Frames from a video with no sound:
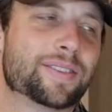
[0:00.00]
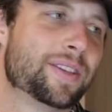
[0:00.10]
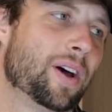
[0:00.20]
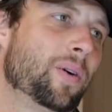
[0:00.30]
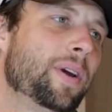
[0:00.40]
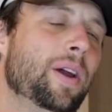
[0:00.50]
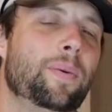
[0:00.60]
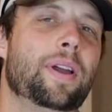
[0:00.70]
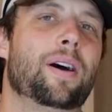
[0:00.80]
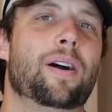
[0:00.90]
So here
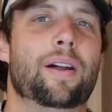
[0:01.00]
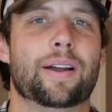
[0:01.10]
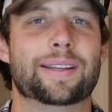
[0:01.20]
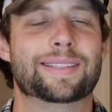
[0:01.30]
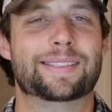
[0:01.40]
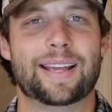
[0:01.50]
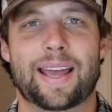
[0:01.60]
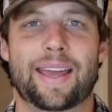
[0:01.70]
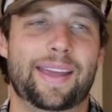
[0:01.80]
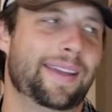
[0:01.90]
we are a
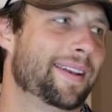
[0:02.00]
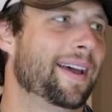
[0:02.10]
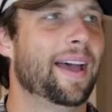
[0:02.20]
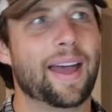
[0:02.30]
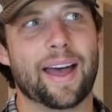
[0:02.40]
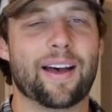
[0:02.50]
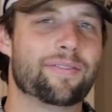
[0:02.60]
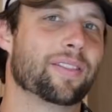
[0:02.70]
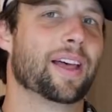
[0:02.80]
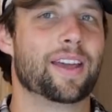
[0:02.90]
day and a
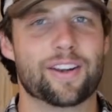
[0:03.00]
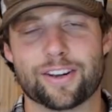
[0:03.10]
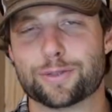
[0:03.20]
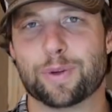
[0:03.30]
half later. It's